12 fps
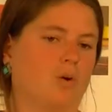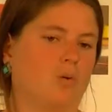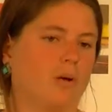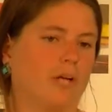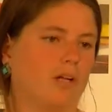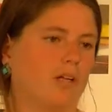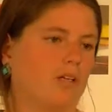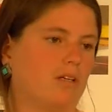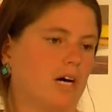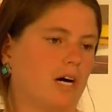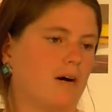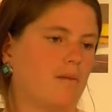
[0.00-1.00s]

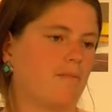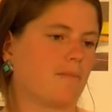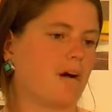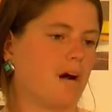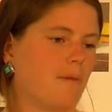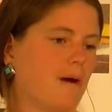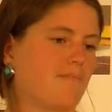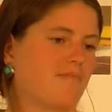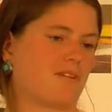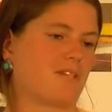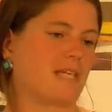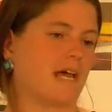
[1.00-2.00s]
will come up
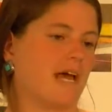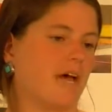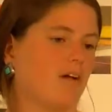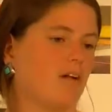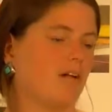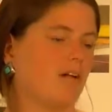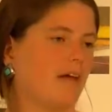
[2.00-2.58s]
for sale,